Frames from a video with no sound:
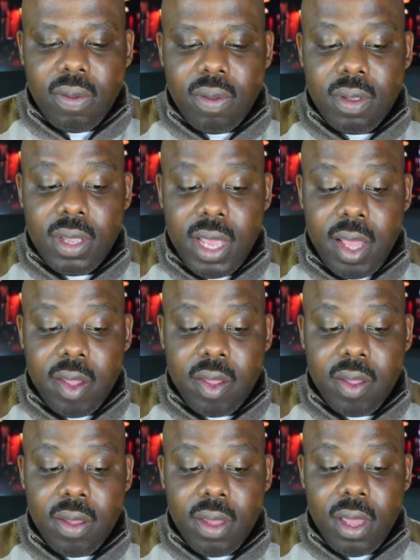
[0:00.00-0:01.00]
This
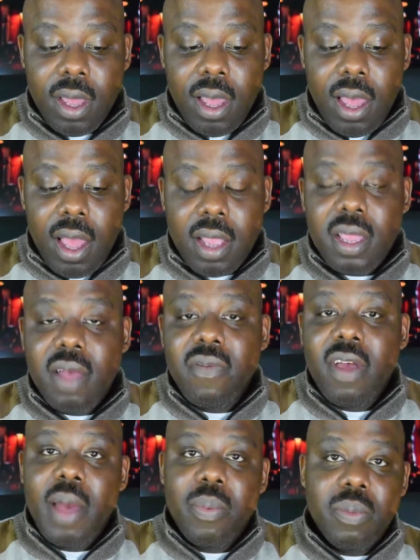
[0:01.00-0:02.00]
had never
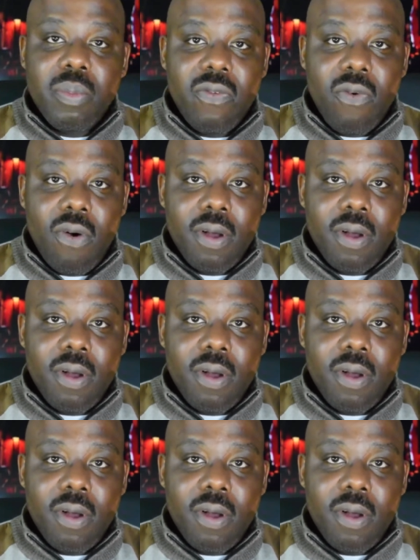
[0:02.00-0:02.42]
happened before.